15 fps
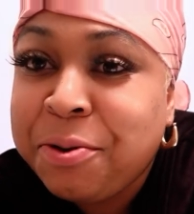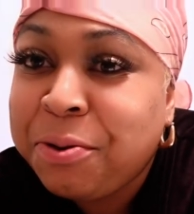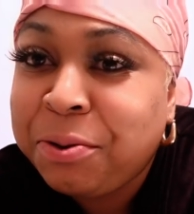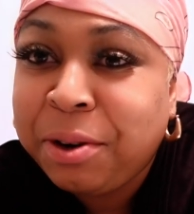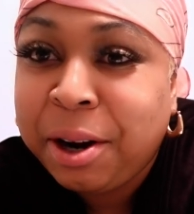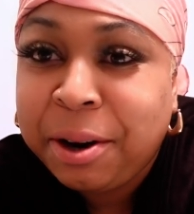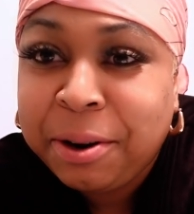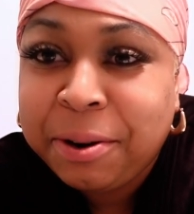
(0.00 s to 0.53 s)
you
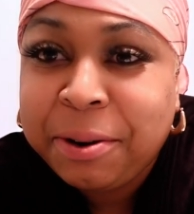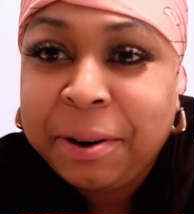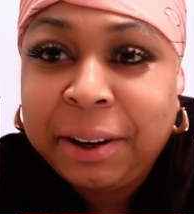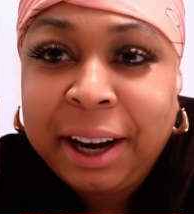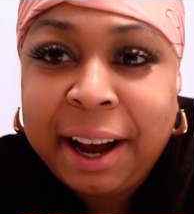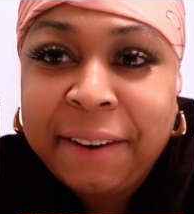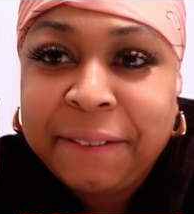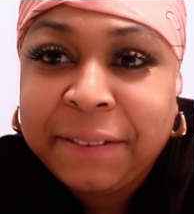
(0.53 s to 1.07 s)
know,
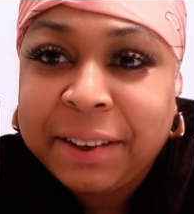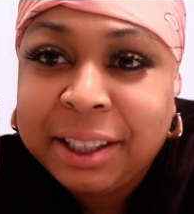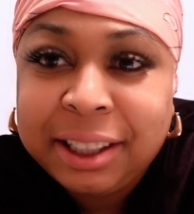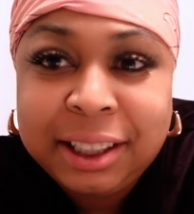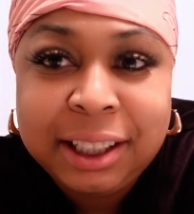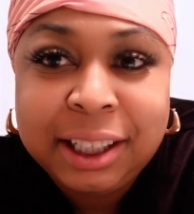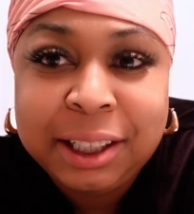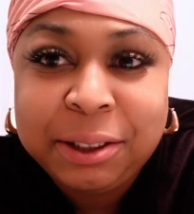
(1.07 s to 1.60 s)
have
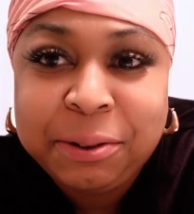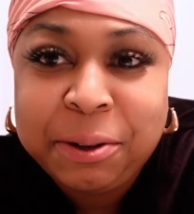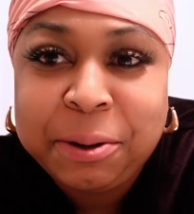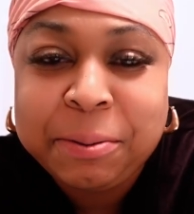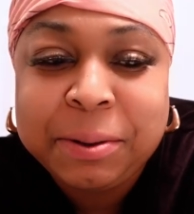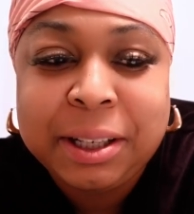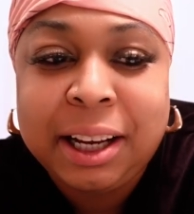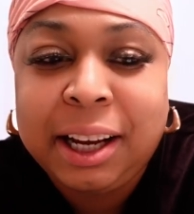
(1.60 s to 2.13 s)
fun, you know what
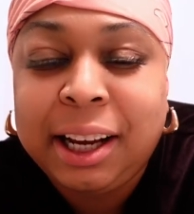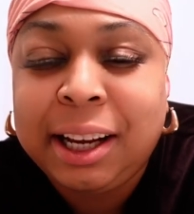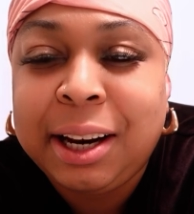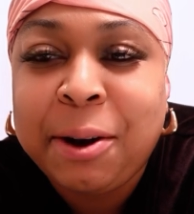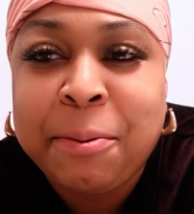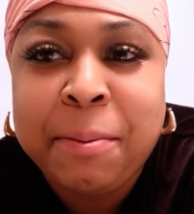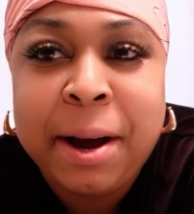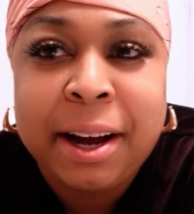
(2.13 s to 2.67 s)
I'm saying?
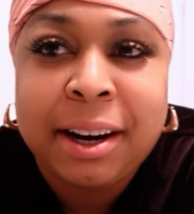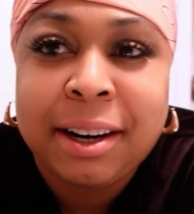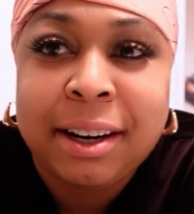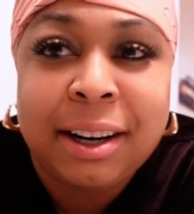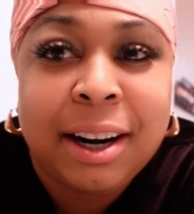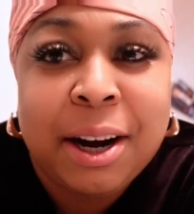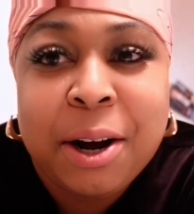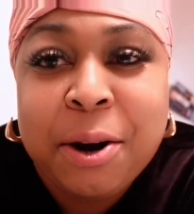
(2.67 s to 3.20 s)
No
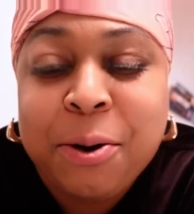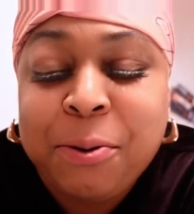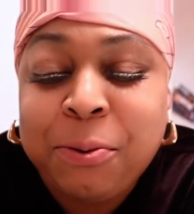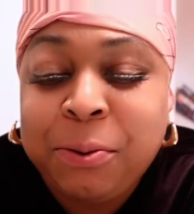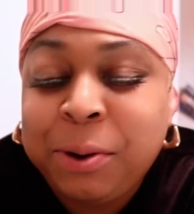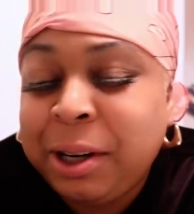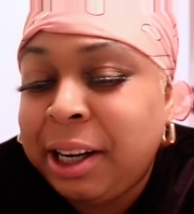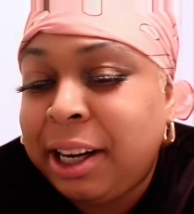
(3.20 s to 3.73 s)
matter
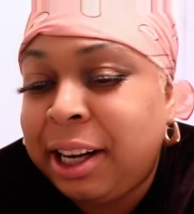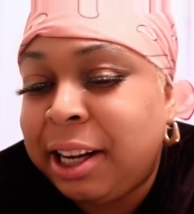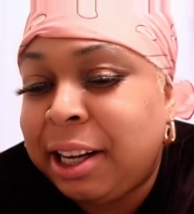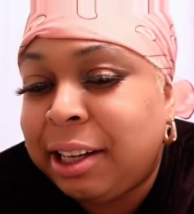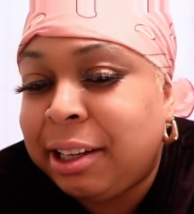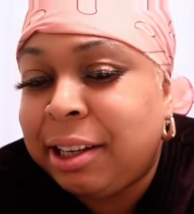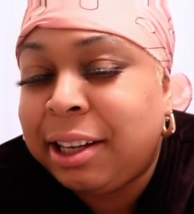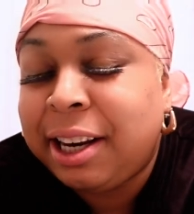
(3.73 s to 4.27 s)
what,
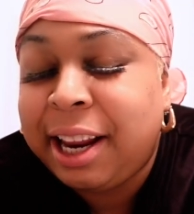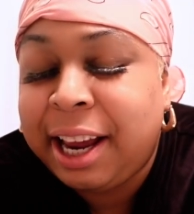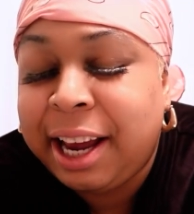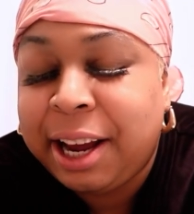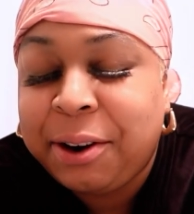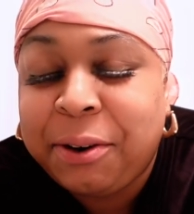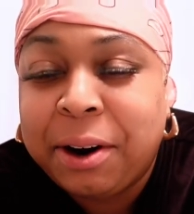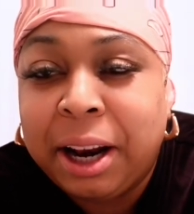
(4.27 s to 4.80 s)

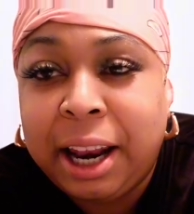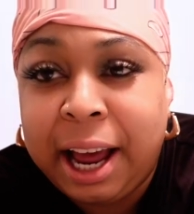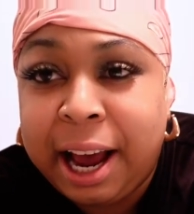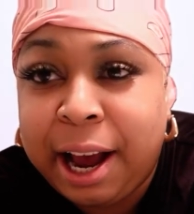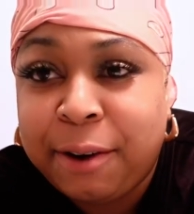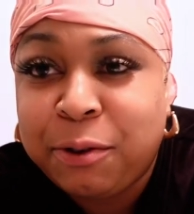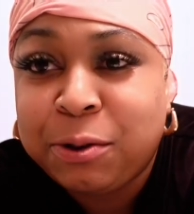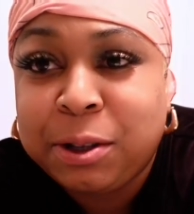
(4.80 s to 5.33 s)
dead or
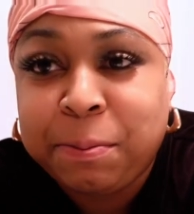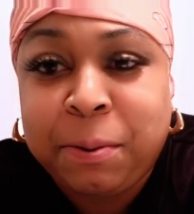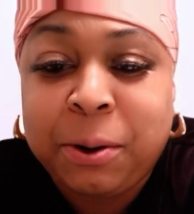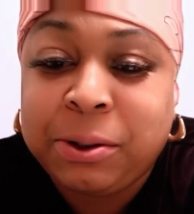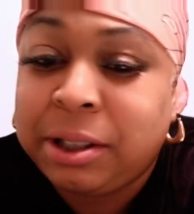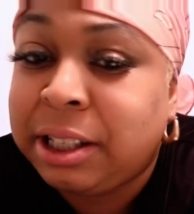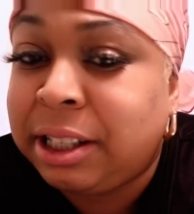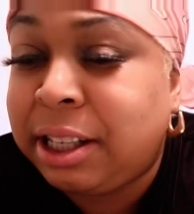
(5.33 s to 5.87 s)
alive, you're
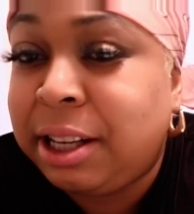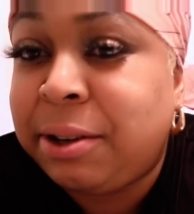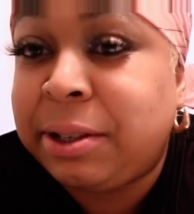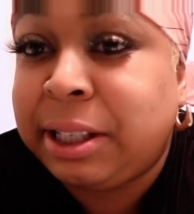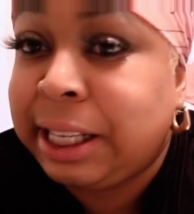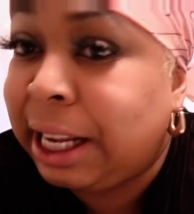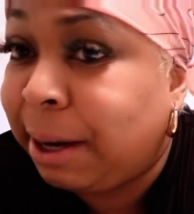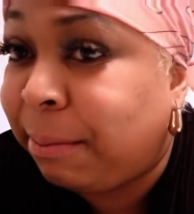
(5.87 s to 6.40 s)
supposed to still
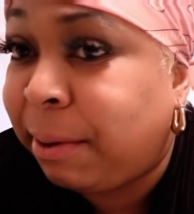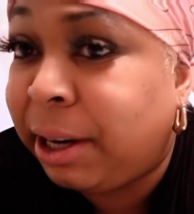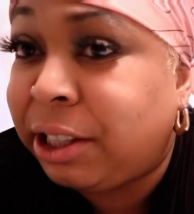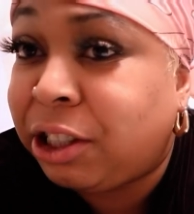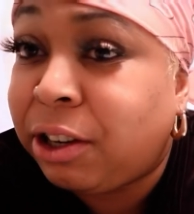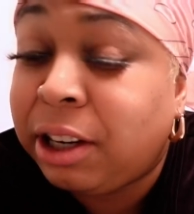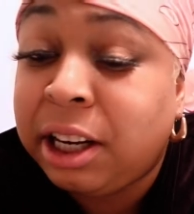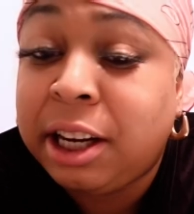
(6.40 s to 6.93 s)

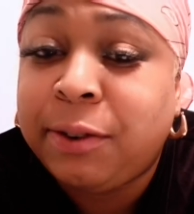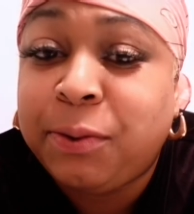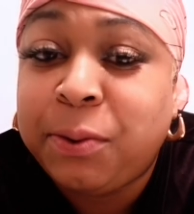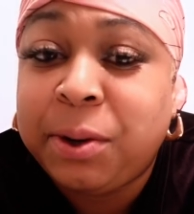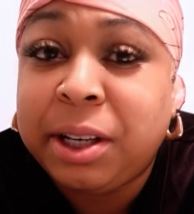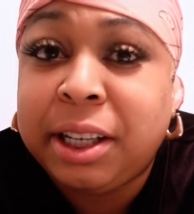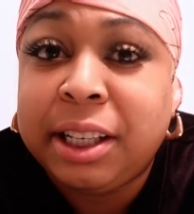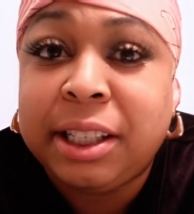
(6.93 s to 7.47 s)
celebrate your
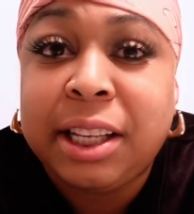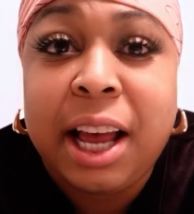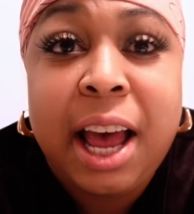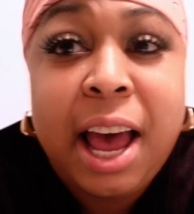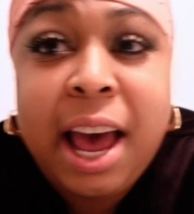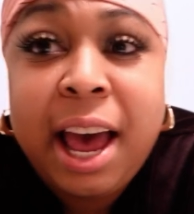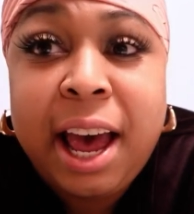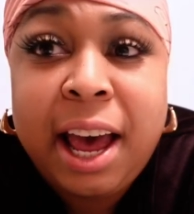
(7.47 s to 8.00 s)
loved ones
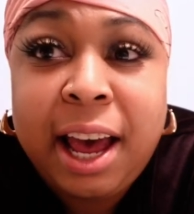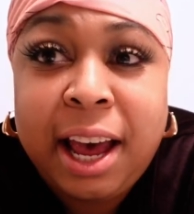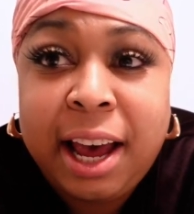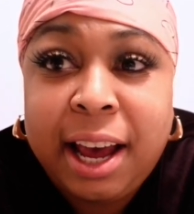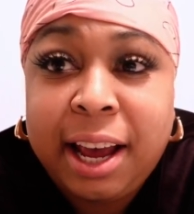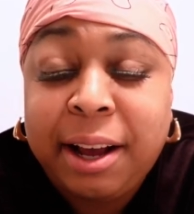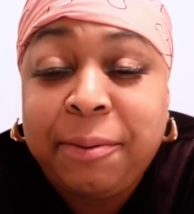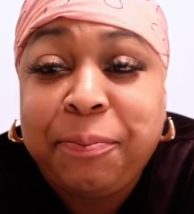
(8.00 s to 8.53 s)

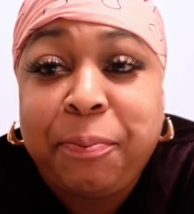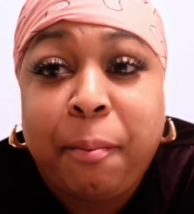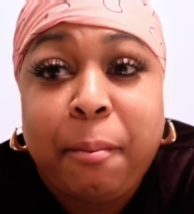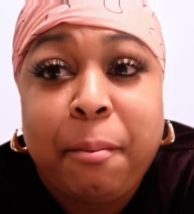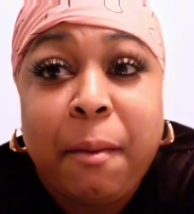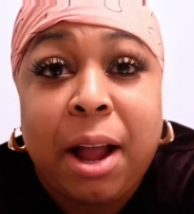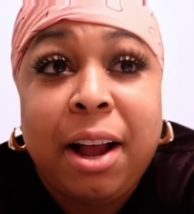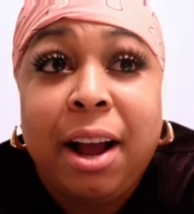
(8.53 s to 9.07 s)
and
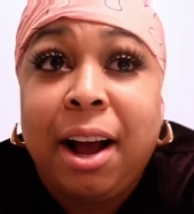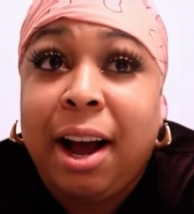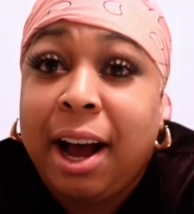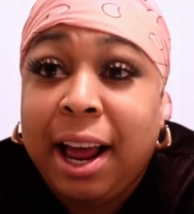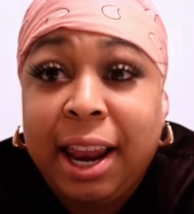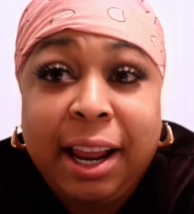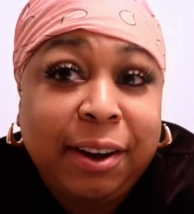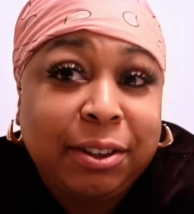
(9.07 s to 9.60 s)

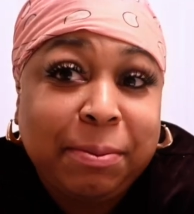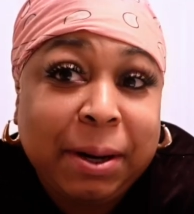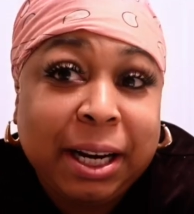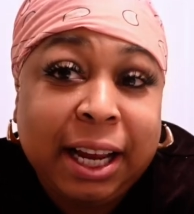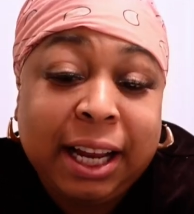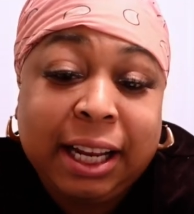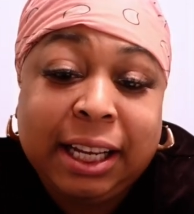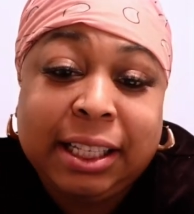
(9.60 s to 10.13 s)
I love my
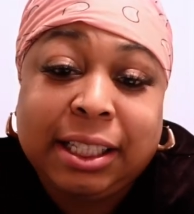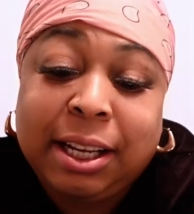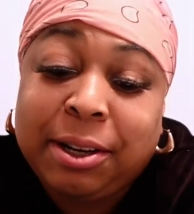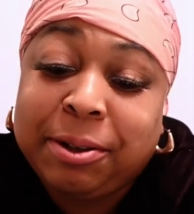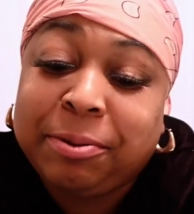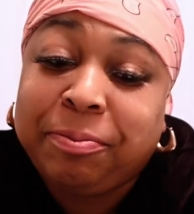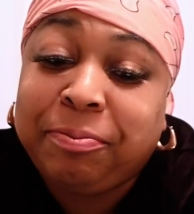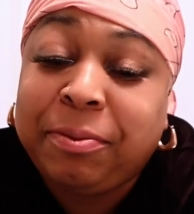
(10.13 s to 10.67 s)
daddy, so
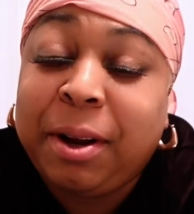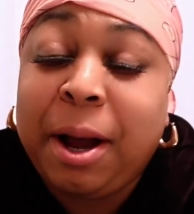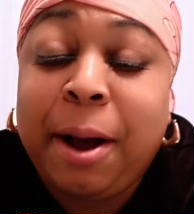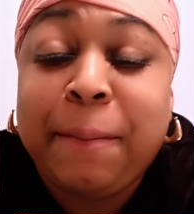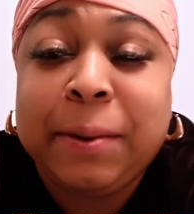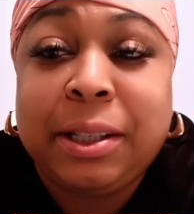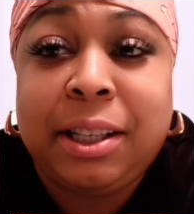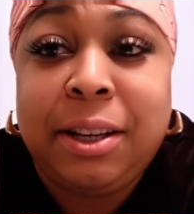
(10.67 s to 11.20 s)
I'm
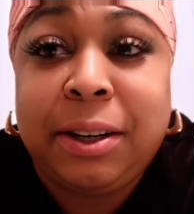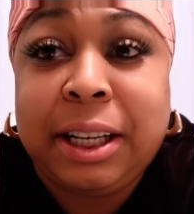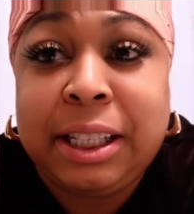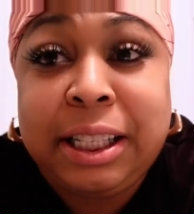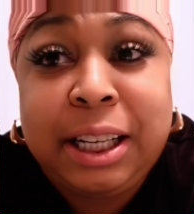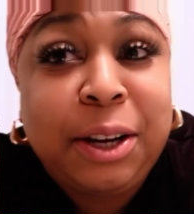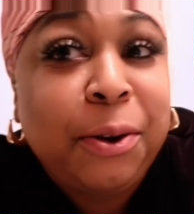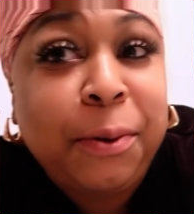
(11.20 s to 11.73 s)
going to still
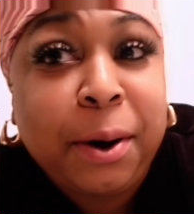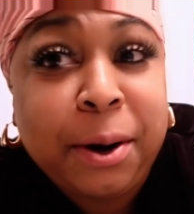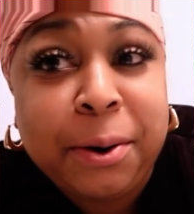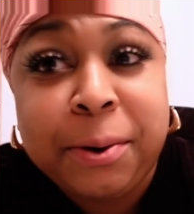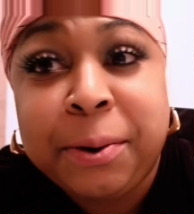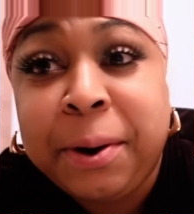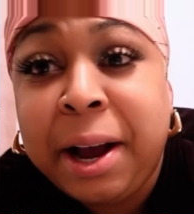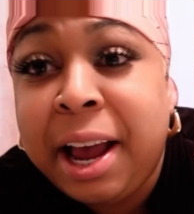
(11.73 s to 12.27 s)
continue
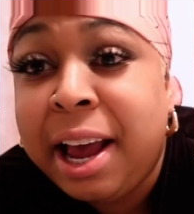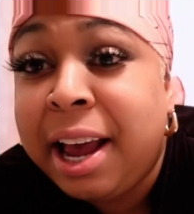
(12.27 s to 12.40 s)
on